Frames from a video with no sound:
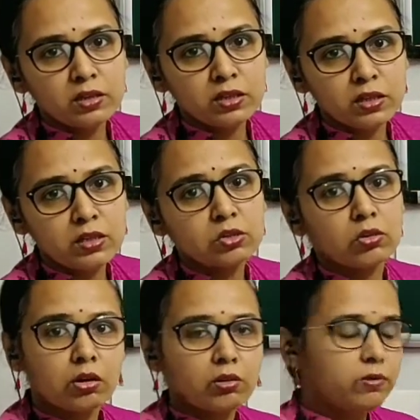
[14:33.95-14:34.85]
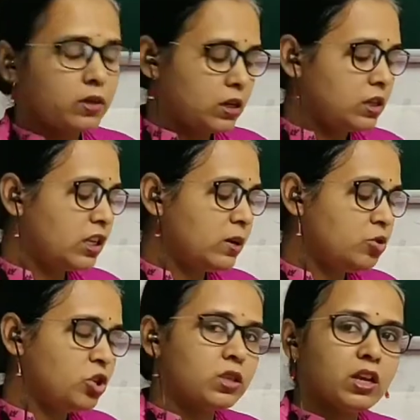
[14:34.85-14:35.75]
Dilip Chitre behind
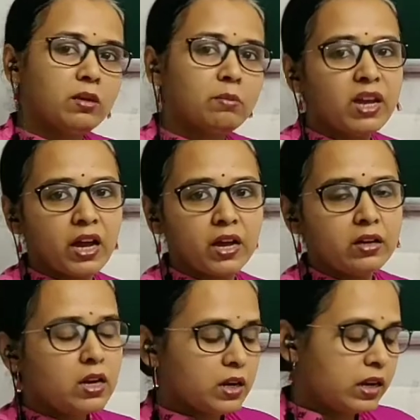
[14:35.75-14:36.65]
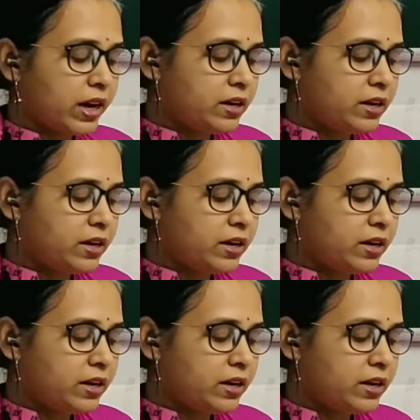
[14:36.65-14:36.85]
writing this poem.